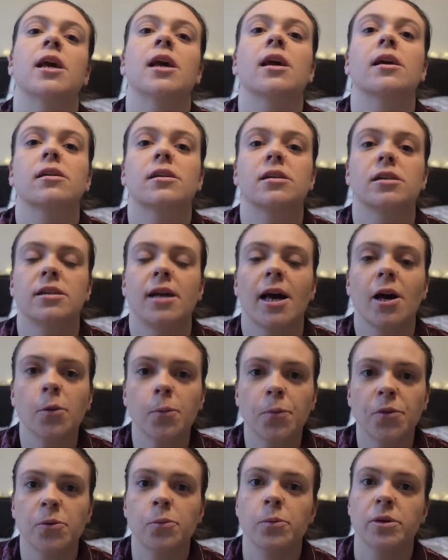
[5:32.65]
it can
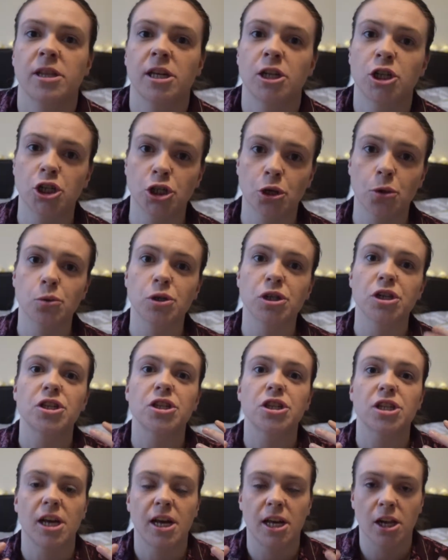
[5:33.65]
help them with their
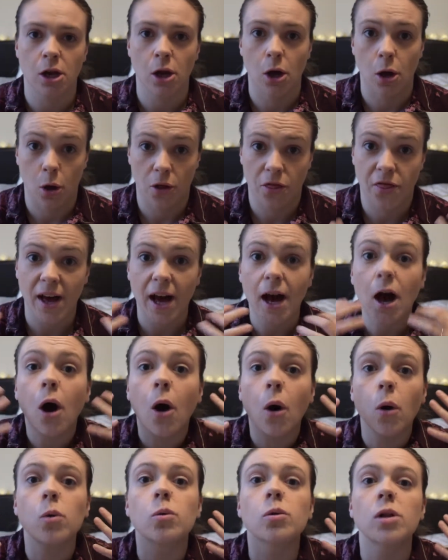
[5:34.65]
shoulders and that
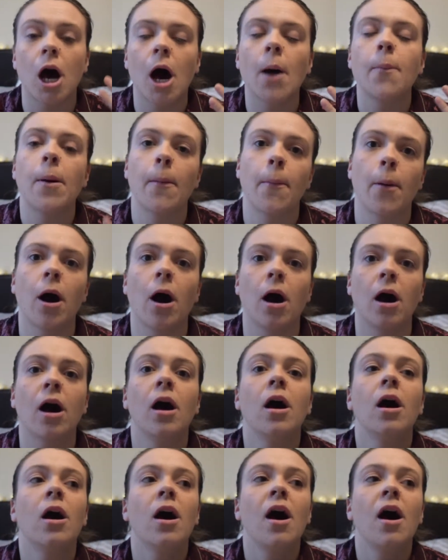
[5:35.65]
whole upper part.